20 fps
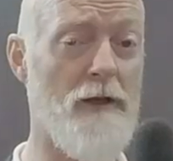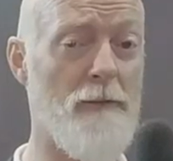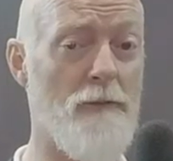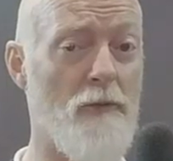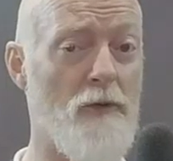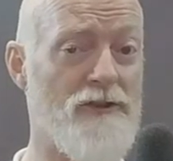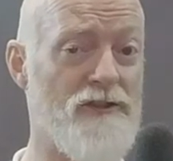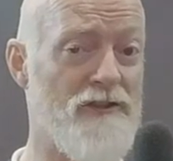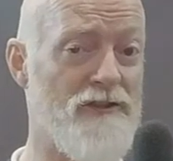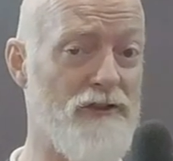
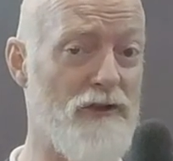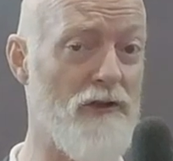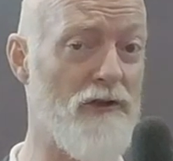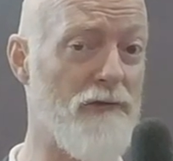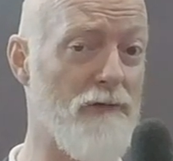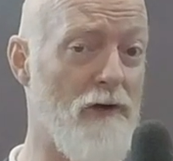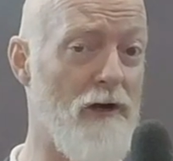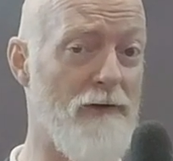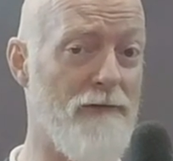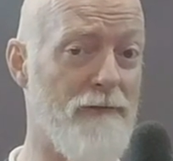which is
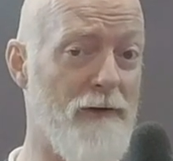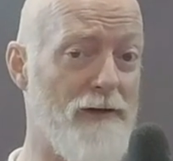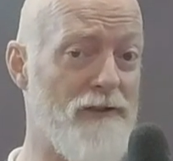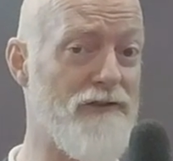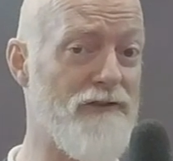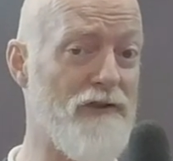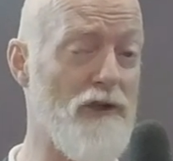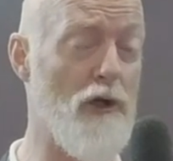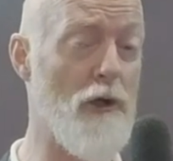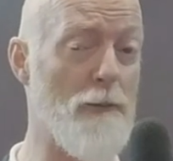used for our
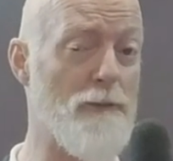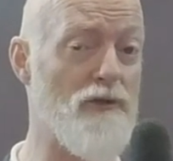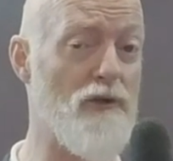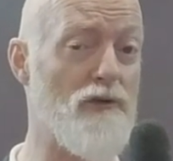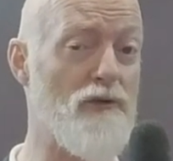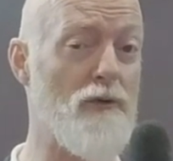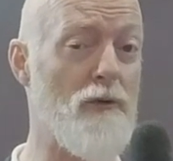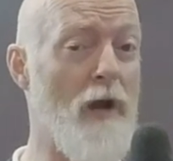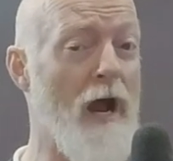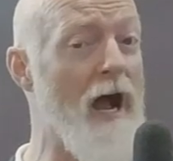fundoscope to
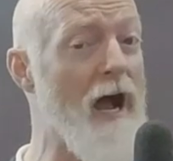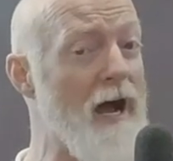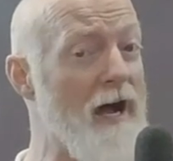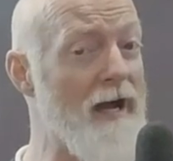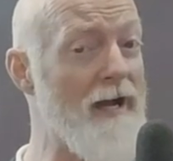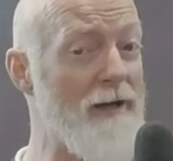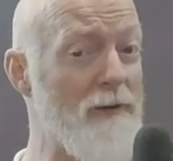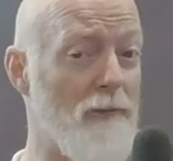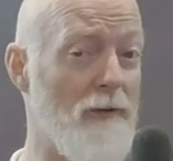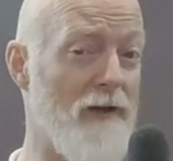do
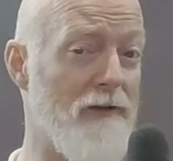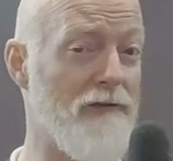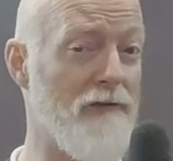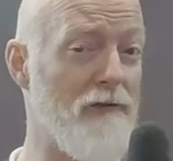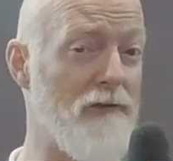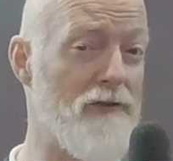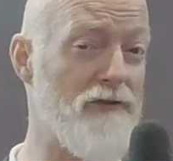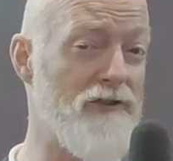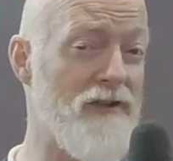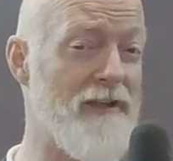high
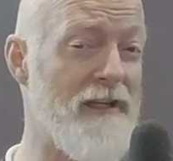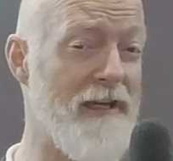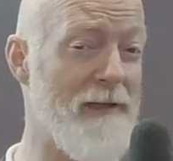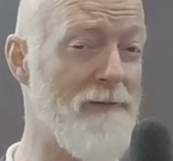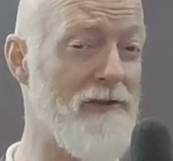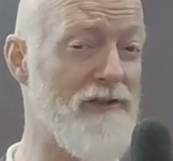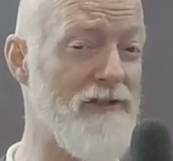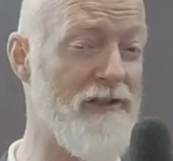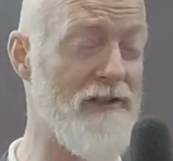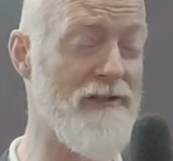resolution
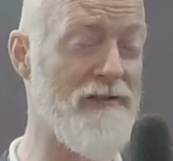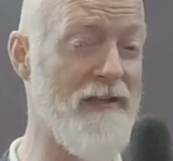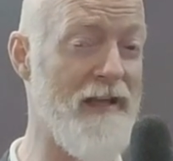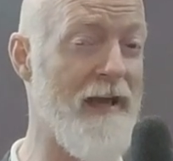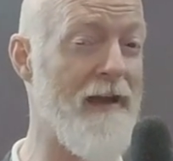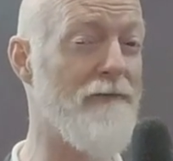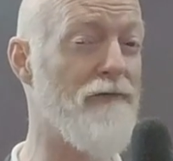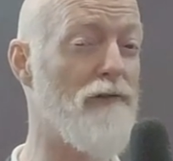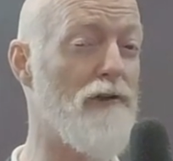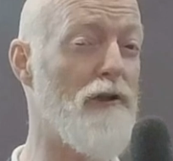images that
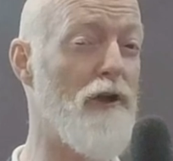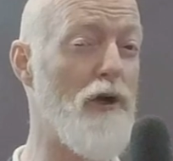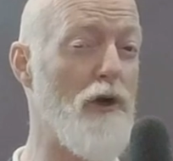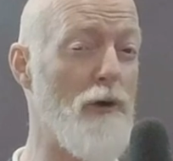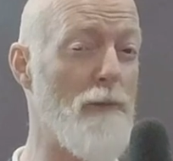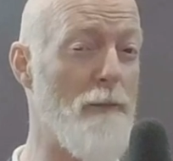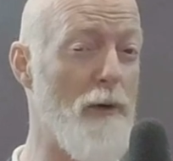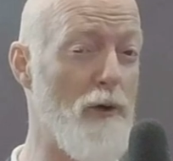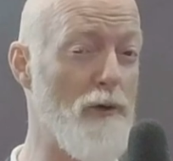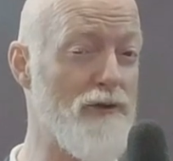have
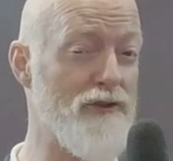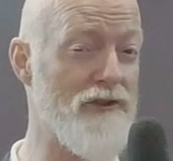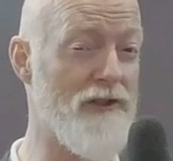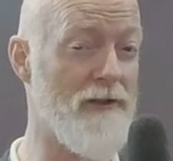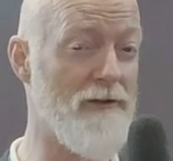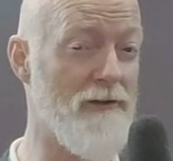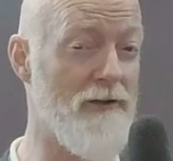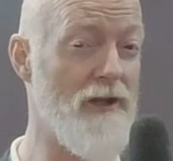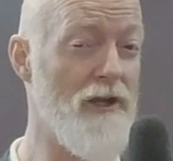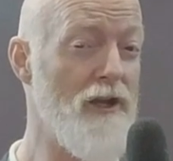low
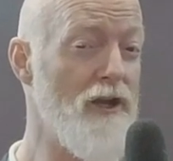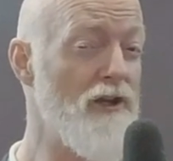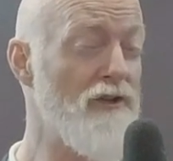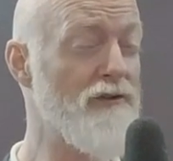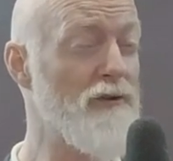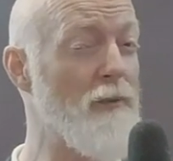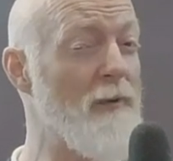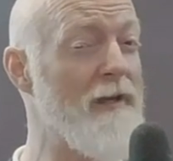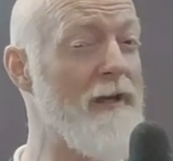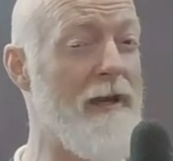motion,
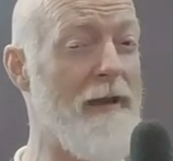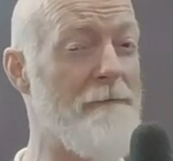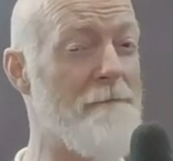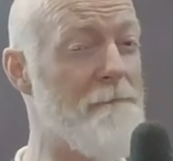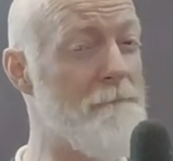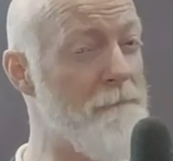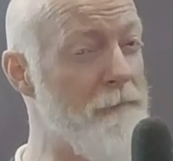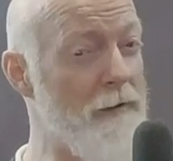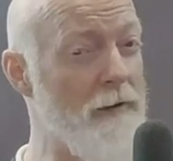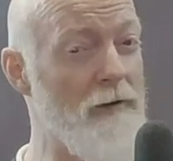so we can get
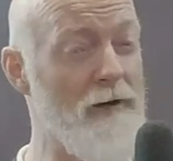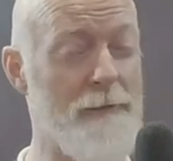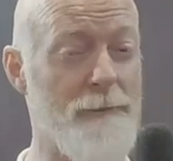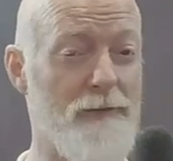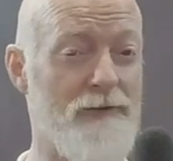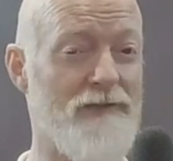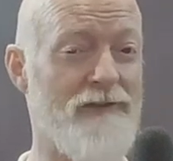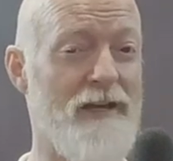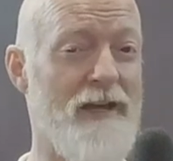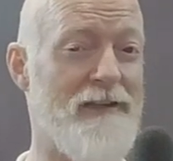very
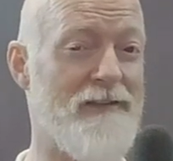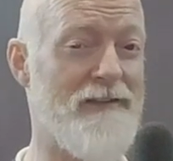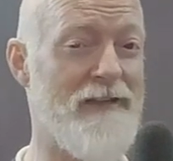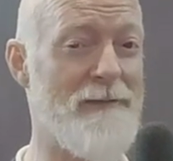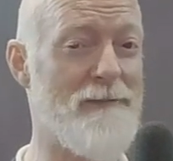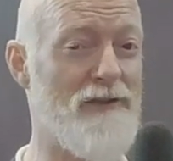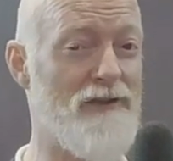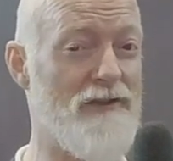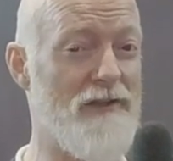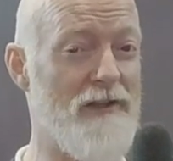precise
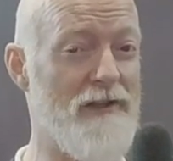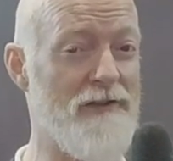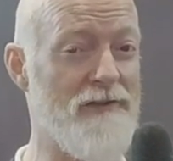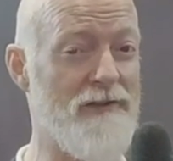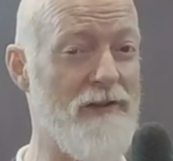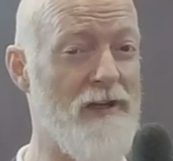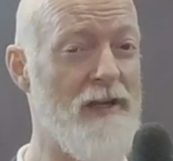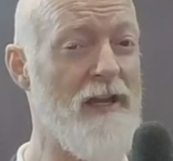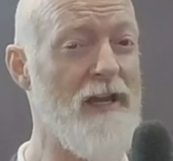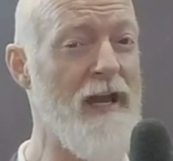
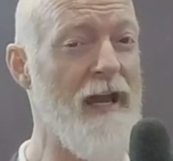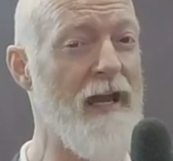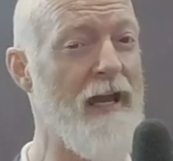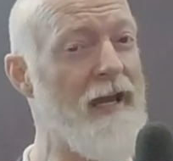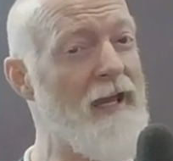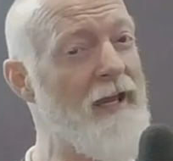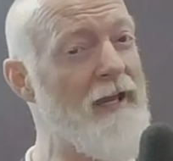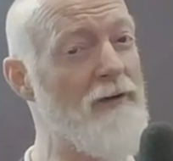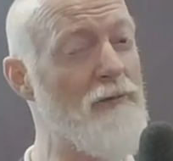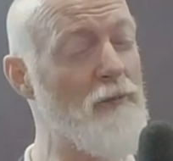images.
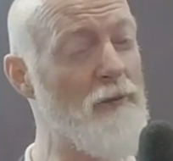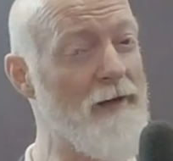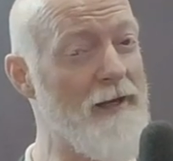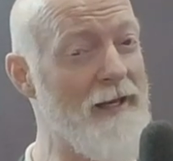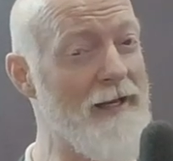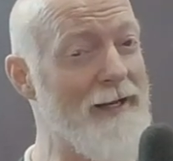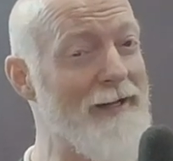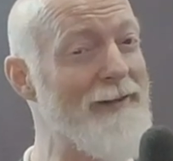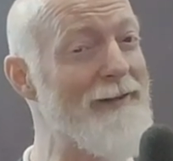And we're getting a